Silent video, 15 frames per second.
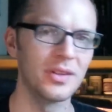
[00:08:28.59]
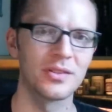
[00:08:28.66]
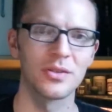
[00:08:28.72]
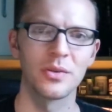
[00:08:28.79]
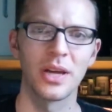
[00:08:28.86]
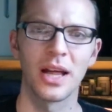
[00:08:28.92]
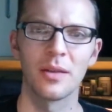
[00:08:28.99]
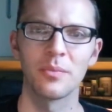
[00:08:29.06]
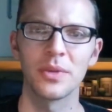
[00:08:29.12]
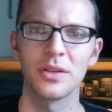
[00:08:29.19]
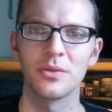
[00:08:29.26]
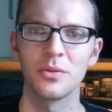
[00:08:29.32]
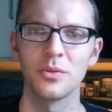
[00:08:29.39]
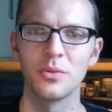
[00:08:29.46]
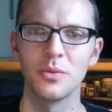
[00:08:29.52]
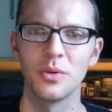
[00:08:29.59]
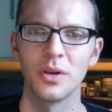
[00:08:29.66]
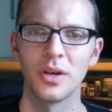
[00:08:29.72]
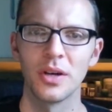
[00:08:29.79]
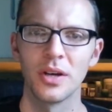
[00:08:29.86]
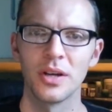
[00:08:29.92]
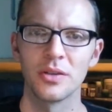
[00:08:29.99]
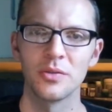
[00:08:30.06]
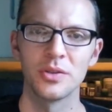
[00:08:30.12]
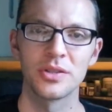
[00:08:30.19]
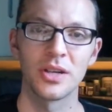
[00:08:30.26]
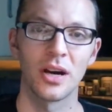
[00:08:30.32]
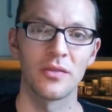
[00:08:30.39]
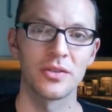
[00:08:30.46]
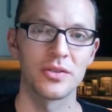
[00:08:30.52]
So he helped me to
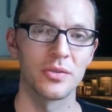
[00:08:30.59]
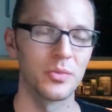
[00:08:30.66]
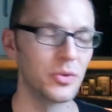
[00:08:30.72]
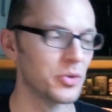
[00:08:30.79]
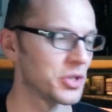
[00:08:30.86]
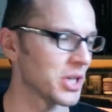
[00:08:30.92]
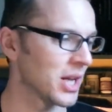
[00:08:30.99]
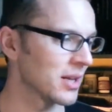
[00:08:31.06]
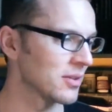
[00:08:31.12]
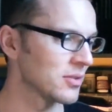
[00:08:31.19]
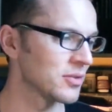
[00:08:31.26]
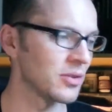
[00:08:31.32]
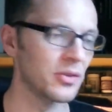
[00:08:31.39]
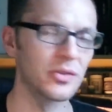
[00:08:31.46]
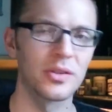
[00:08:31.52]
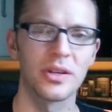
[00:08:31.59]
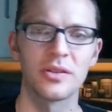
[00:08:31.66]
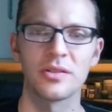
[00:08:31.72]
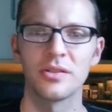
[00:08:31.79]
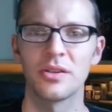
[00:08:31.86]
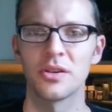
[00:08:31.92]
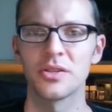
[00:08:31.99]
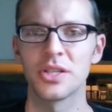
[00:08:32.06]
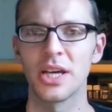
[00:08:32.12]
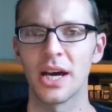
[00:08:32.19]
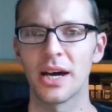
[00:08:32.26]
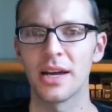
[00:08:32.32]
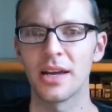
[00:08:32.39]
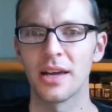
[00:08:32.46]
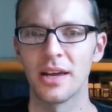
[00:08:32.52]
discover some new channels. Also, there's a Dutch
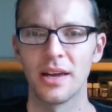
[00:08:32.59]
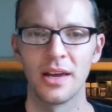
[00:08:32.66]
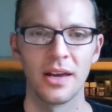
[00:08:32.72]
guy.